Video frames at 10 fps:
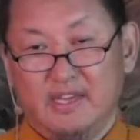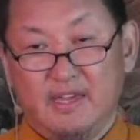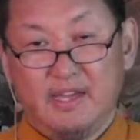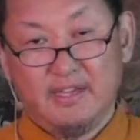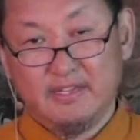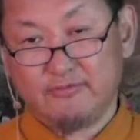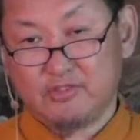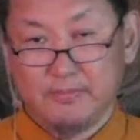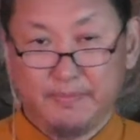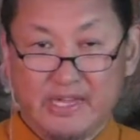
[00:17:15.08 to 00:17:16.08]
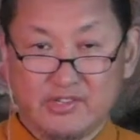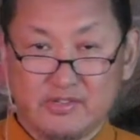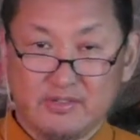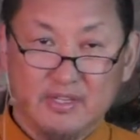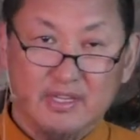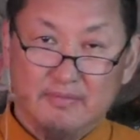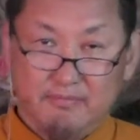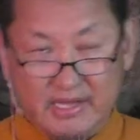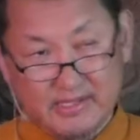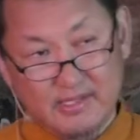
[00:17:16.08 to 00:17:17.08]
I have compassion
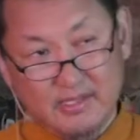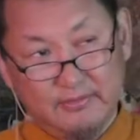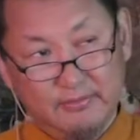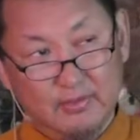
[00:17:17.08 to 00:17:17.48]
myself,